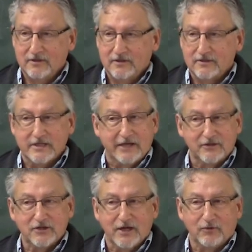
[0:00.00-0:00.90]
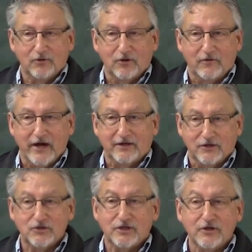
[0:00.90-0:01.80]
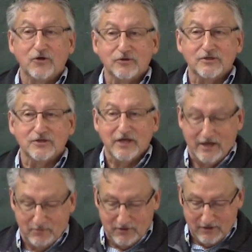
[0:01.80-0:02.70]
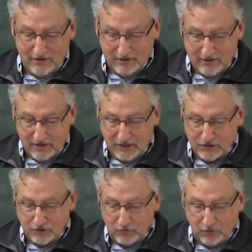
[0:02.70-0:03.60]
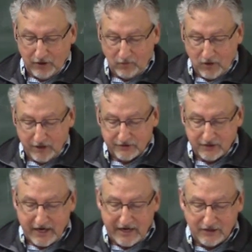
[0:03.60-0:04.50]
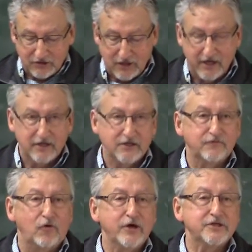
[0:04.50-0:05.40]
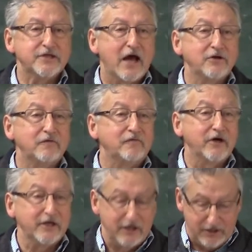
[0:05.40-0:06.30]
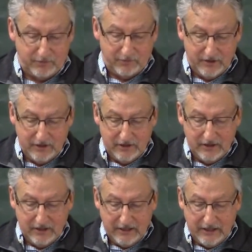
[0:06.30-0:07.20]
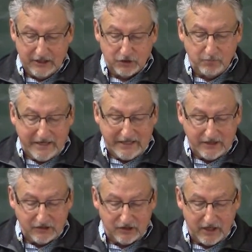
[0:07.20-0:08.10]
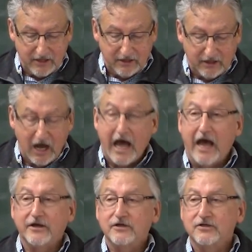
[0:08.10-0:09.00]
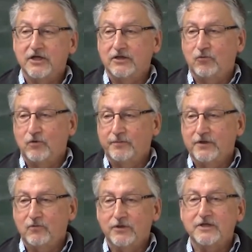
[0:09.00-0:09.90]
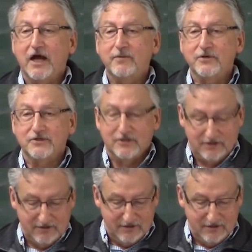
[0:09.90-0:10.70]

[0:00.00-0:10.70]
It's not the same girl, right? Because she knows his name. He stood where he was. "Yeah," he said. His voice sounded funny to him. "It's me," he said. "God," said the woman. "What time is it?"